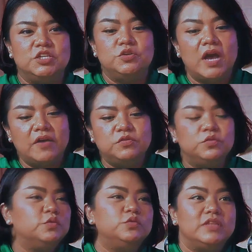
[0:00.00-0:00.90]
You have
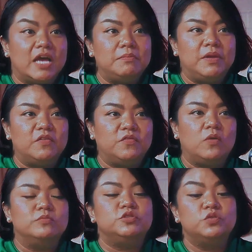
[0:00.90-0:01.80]
to go to that
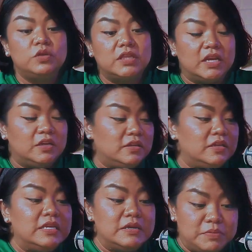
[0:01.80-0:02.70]
platform so that
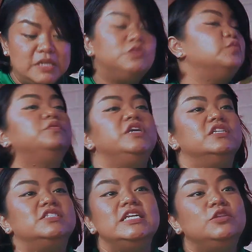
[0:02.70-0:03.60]
dia benda tu
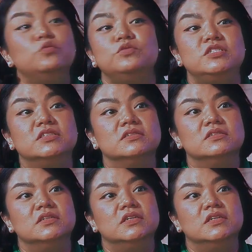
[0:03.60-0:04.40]
reach. Itu je.